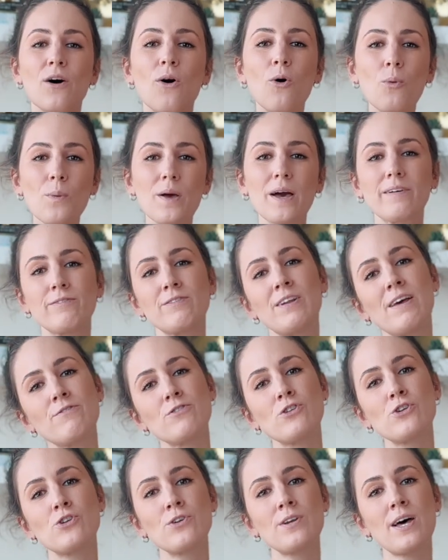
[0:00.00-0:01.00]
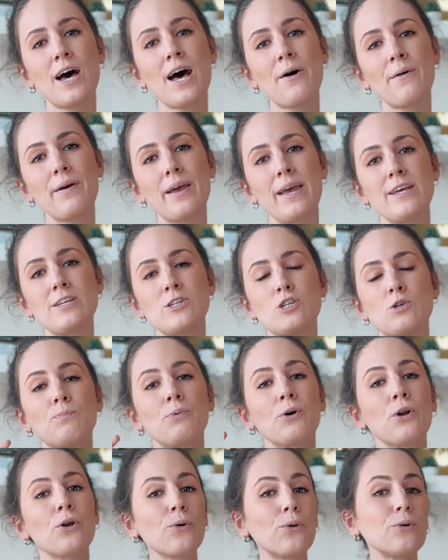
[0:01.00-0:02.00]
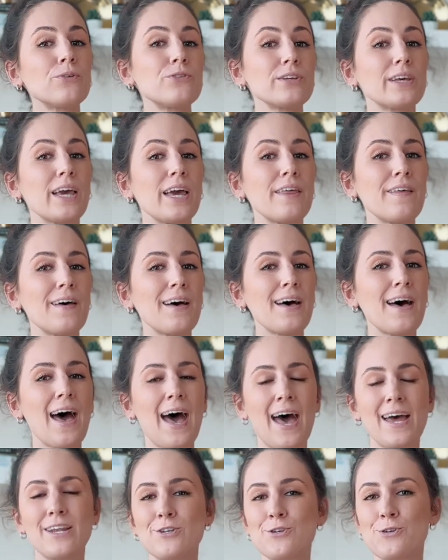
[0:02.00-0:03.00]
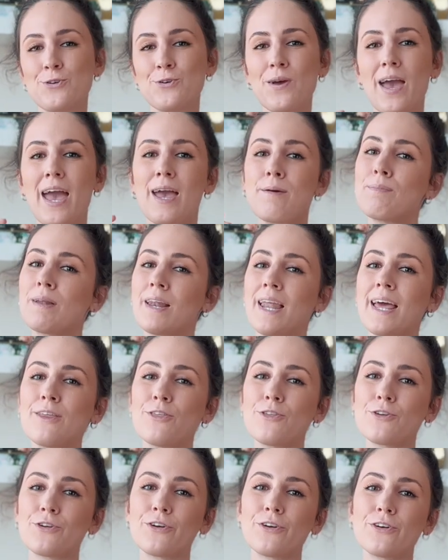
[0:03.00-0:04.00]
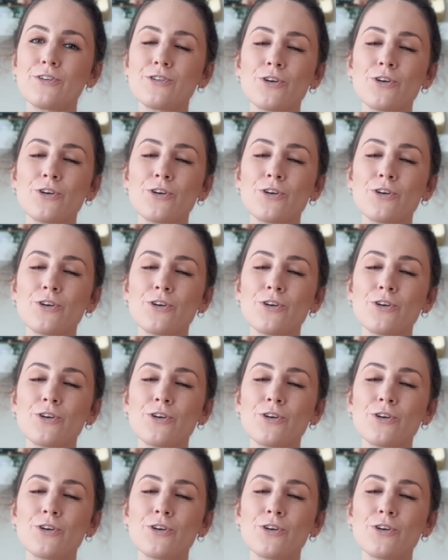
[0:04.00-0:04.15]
All we have left to do now is to put it all together and do a playthrough.